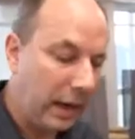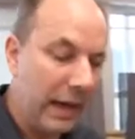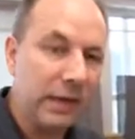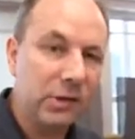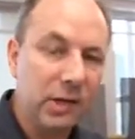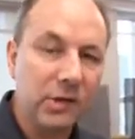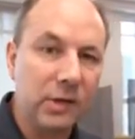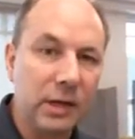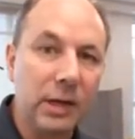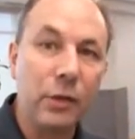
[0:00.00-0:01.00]
8,
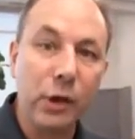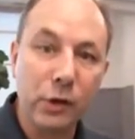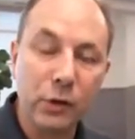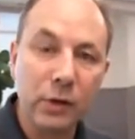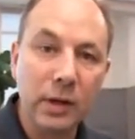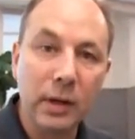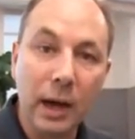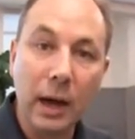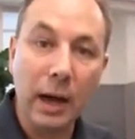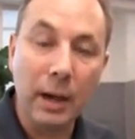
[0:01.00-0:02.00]
16, and 32 gig
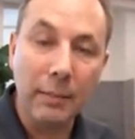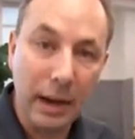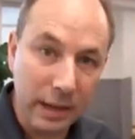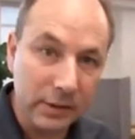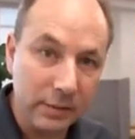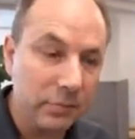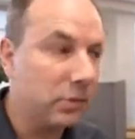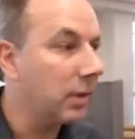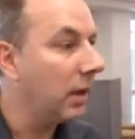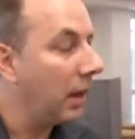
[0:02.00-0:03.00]

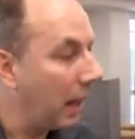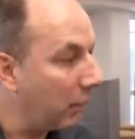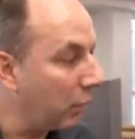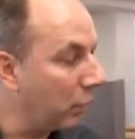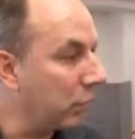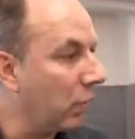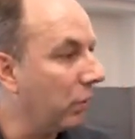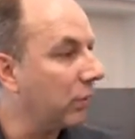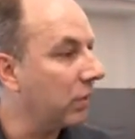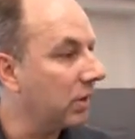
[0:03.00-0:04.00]
RDIMMs, and we also
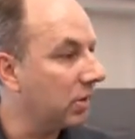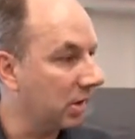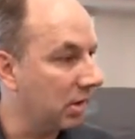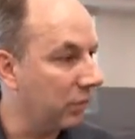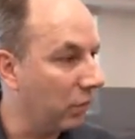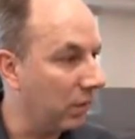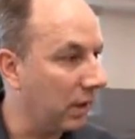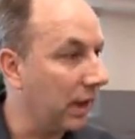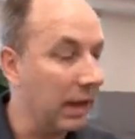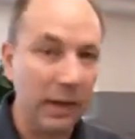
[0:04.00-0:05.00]
offer the 64
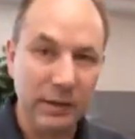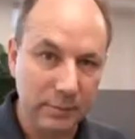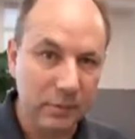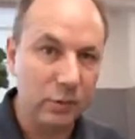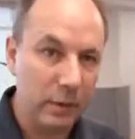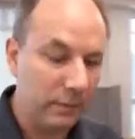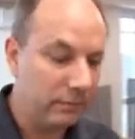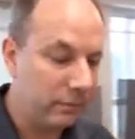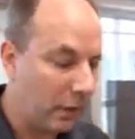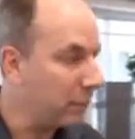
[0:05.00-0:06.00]
gig LRDIMM as well.
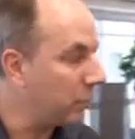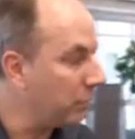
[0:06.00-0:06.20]
It's up